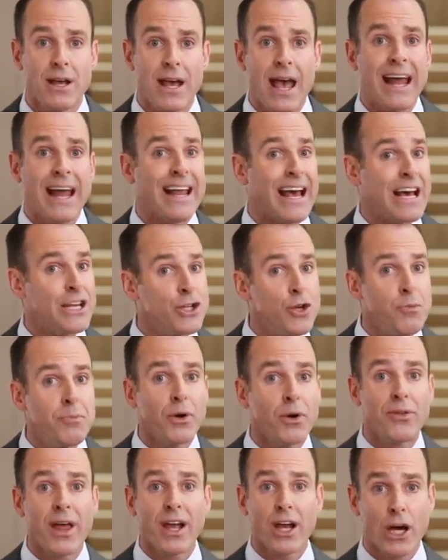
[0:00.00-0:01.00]
And as you
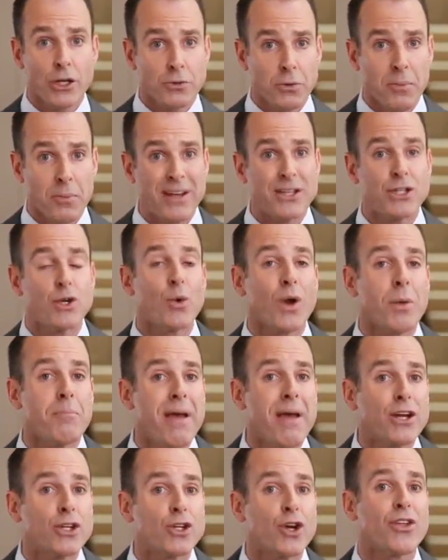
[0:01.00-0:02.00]
build that customer base, you want to
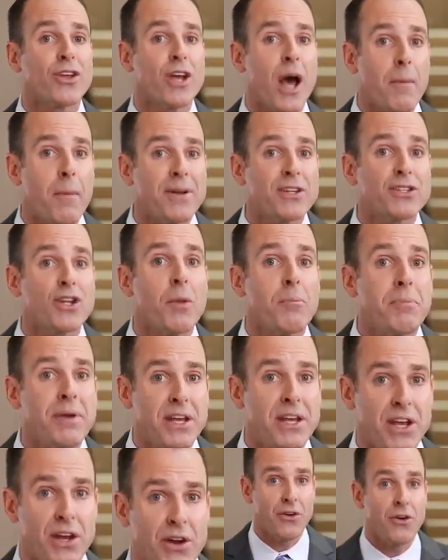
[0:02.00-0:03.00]
make sure the company's going to be
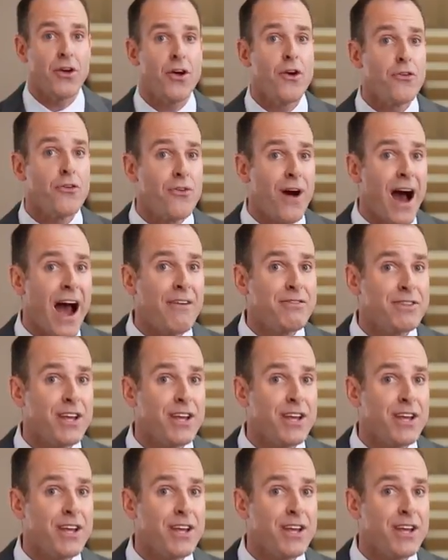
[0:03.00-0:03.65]
here 5,